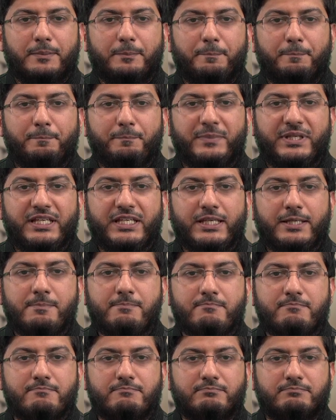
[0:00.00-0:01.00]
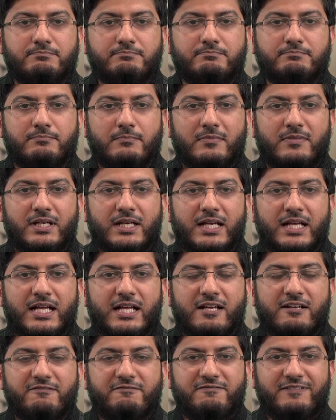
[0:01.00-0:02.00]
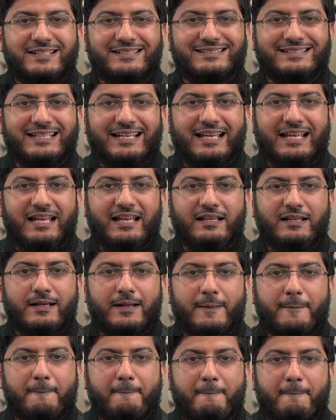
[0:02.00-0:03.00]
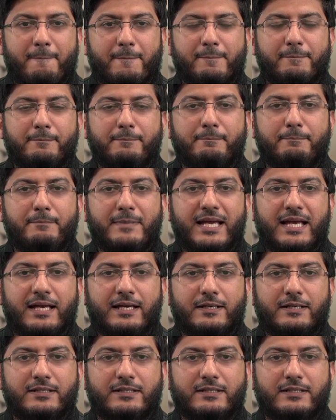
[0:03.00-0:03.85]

Meem, fatha, ma.